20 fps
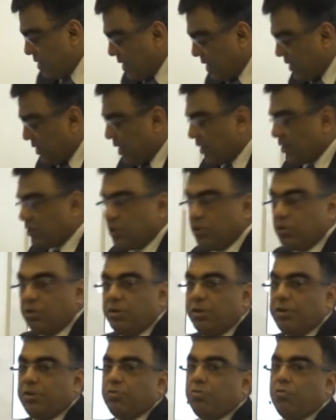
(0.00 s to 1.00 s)
and that
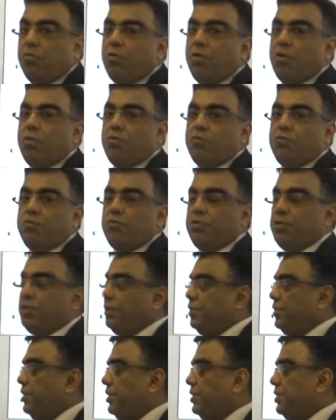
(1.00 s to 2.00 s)
could lead to foot
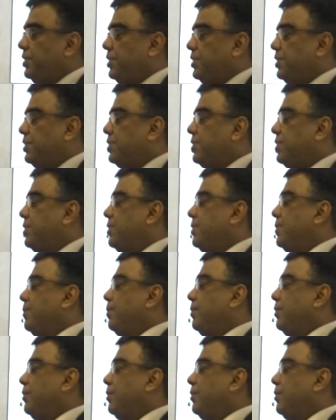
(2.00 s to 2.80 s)
diseases.